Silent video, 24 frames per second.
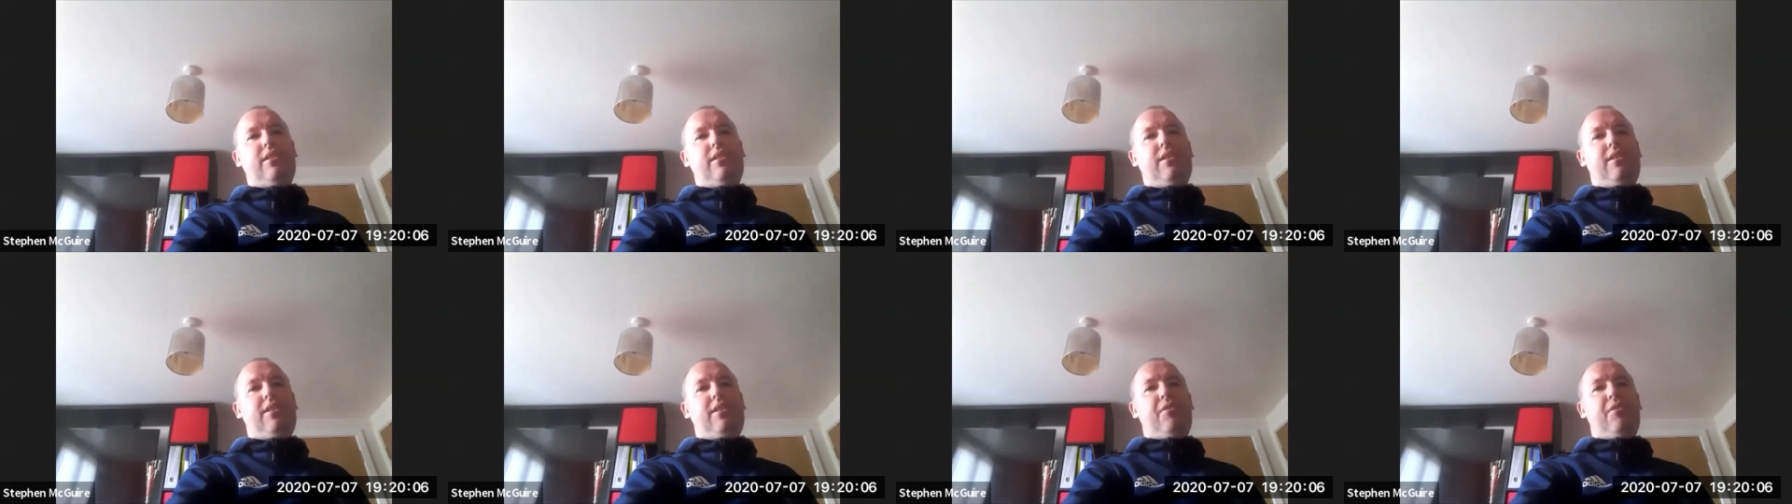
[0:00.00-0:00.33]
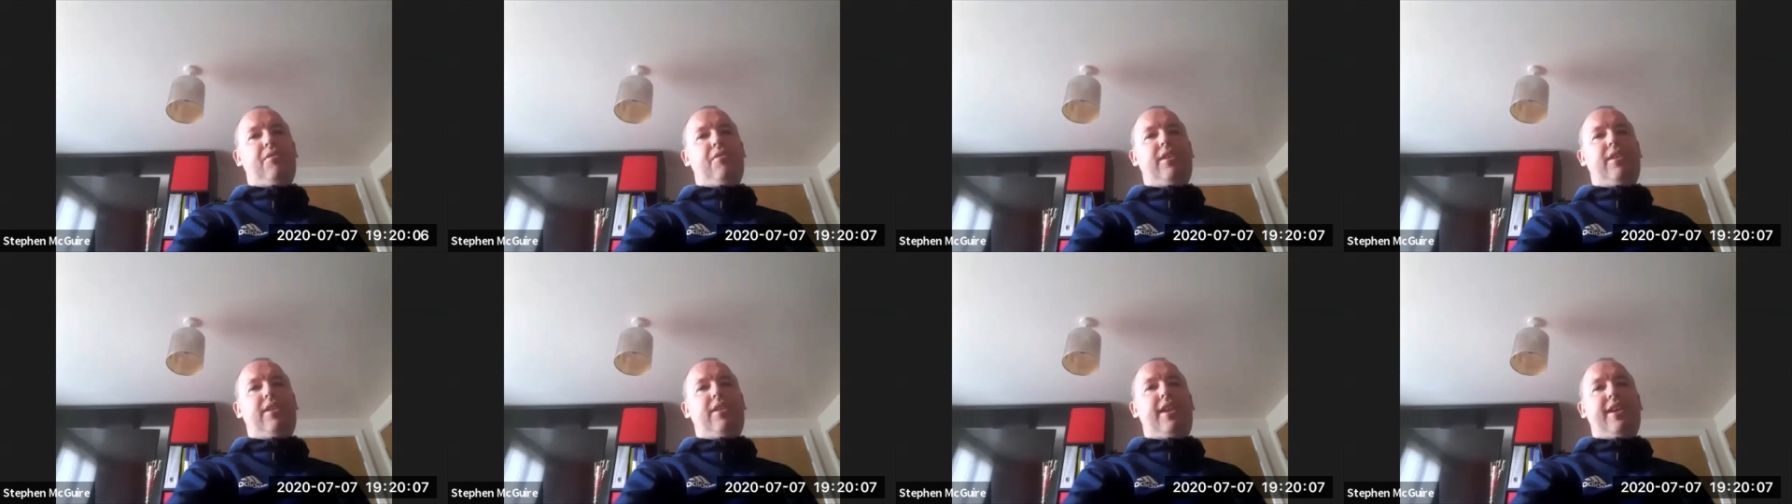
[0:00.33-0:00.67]

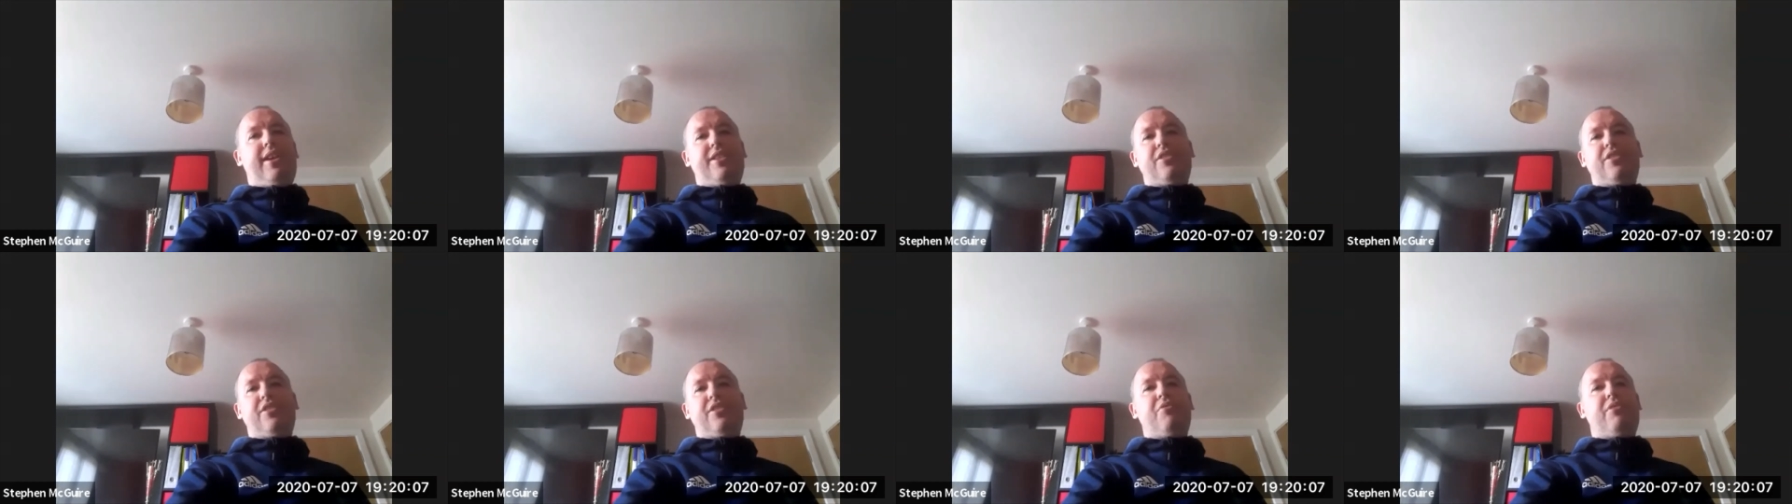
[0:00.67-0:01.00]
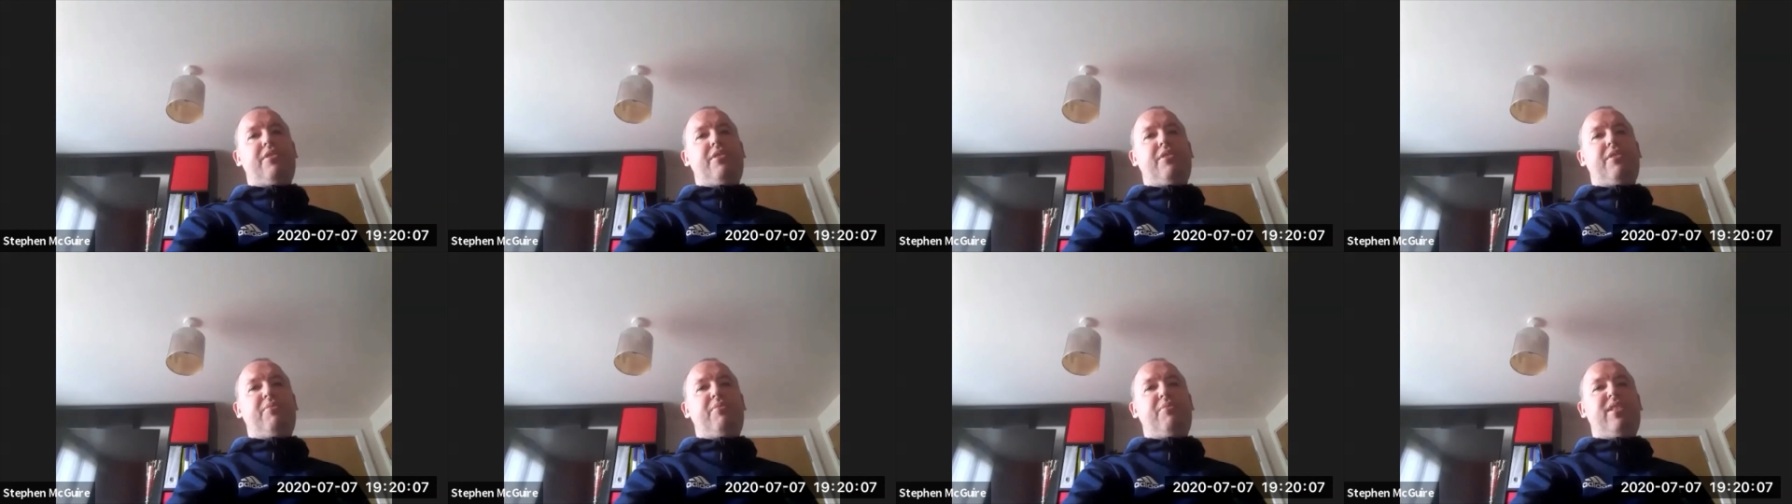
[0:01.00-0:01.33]
on the next
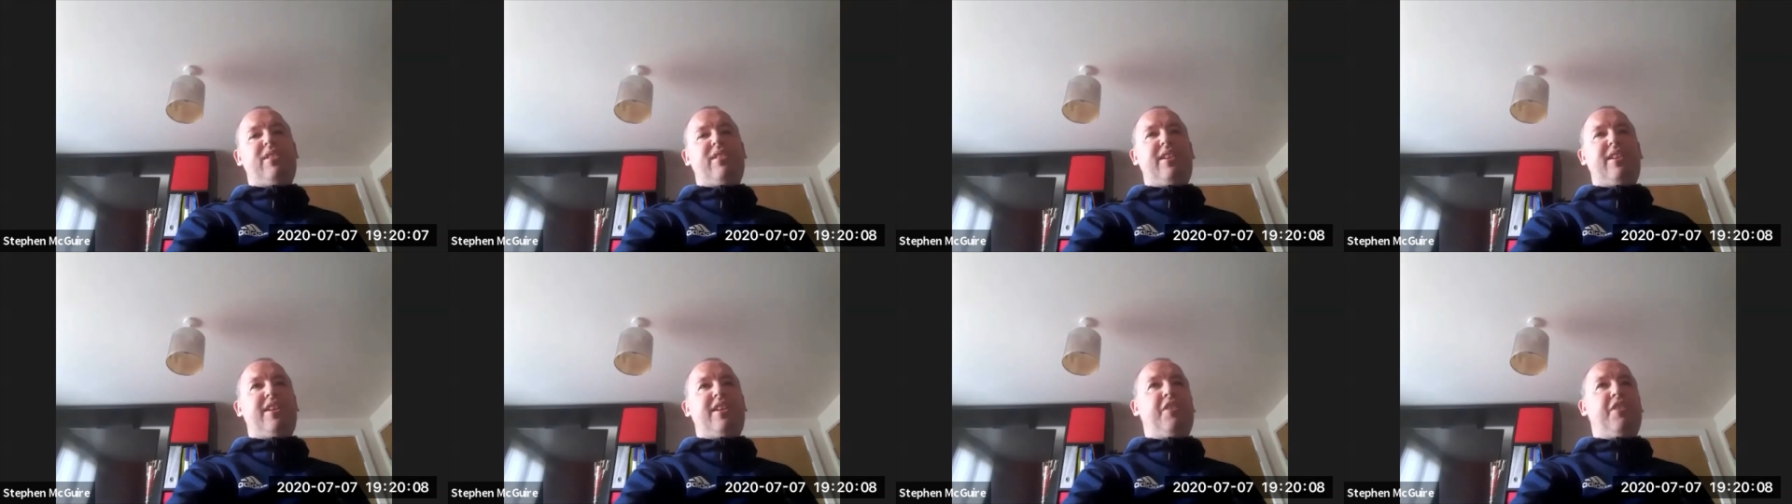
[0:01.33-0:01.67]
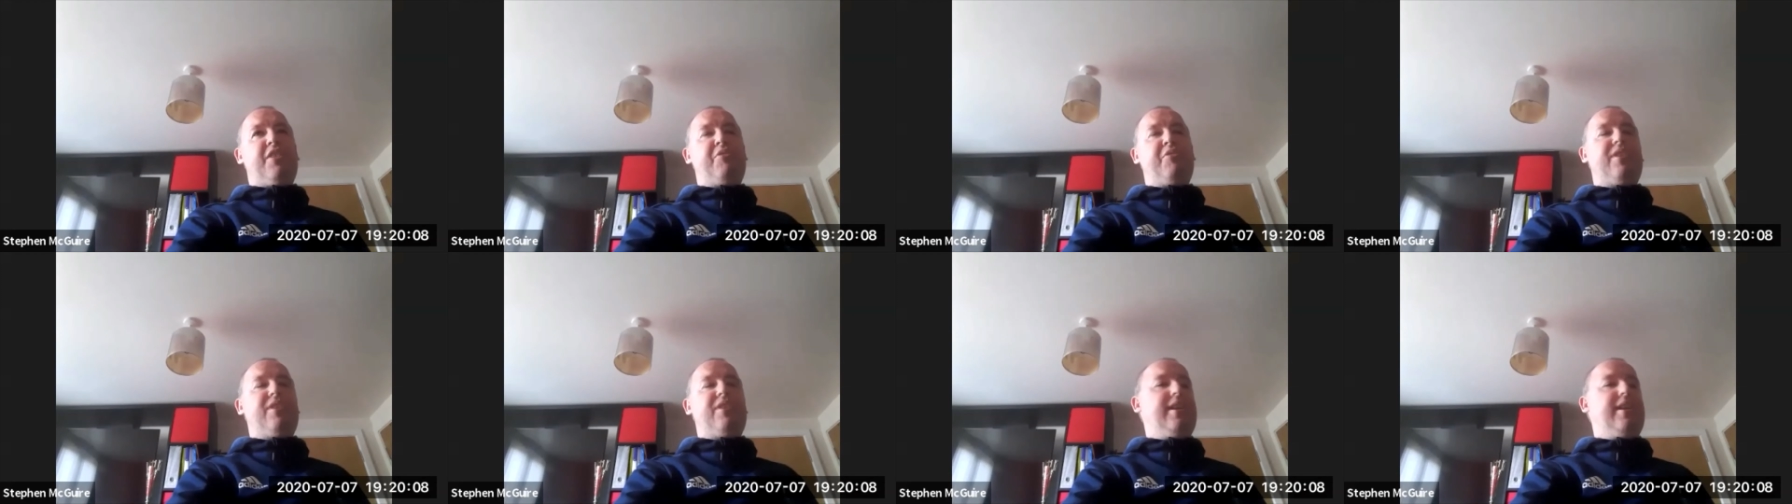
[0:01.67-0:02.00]
court, whether the
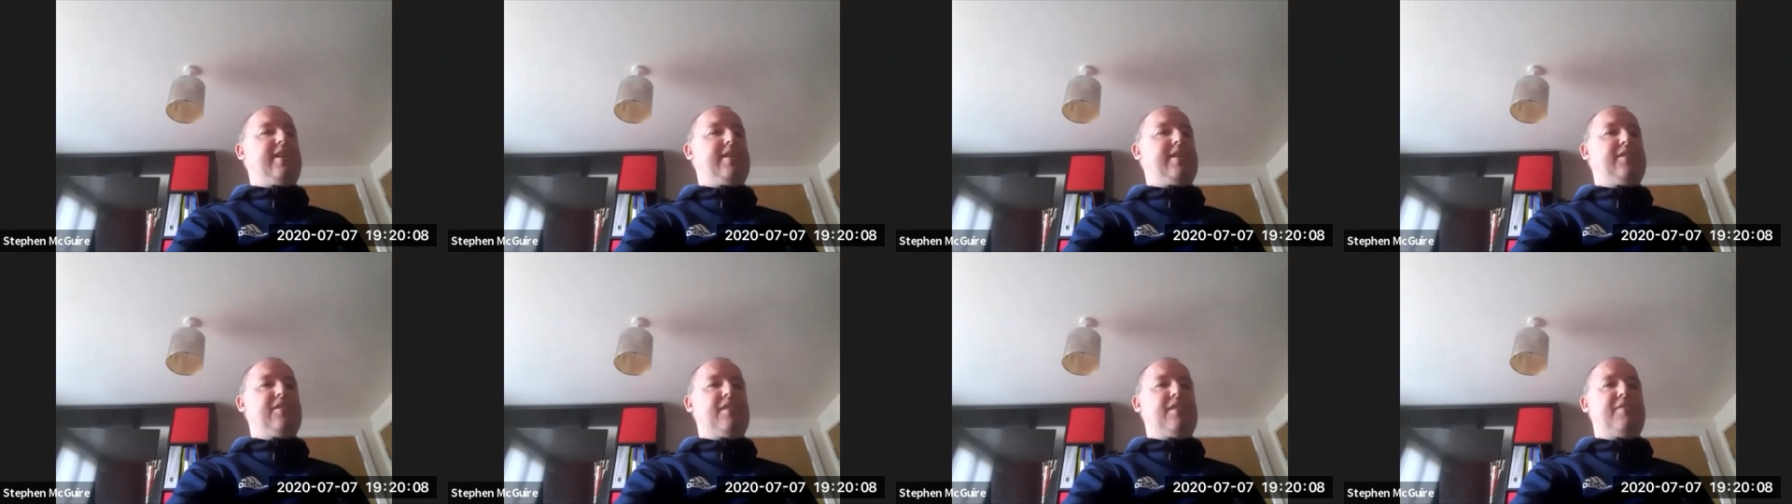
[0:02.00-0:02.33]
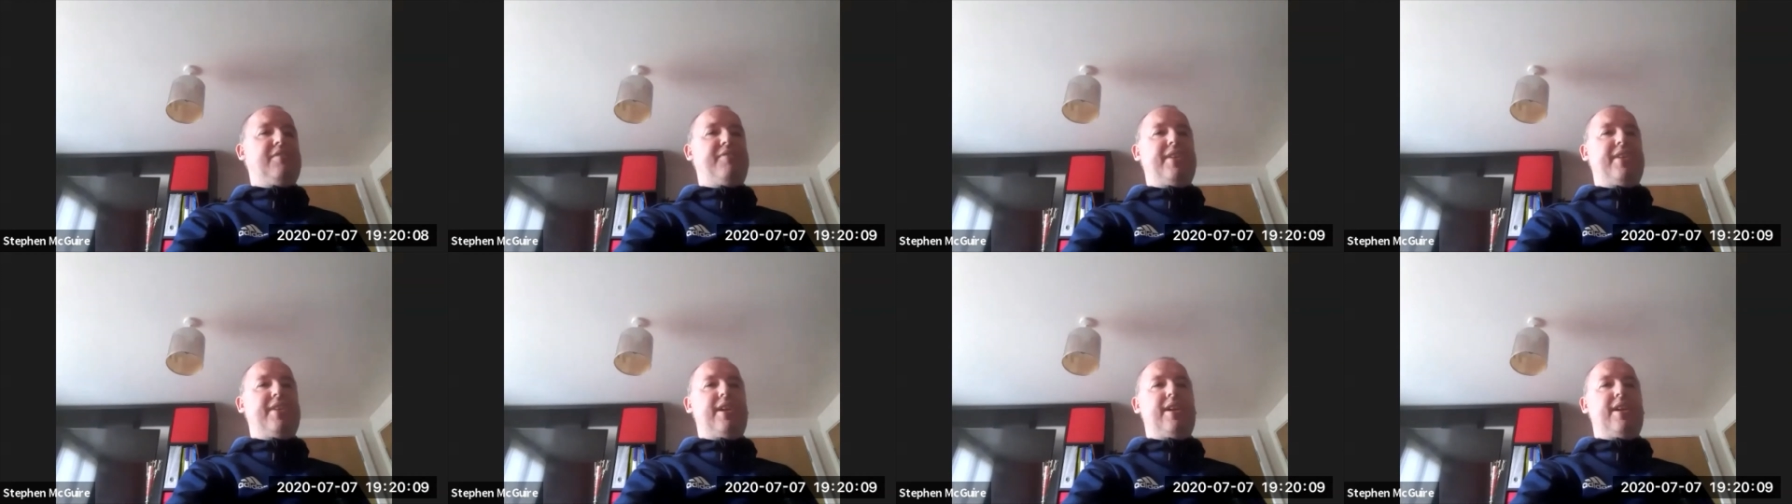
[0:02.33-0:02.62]
crowd or any sort of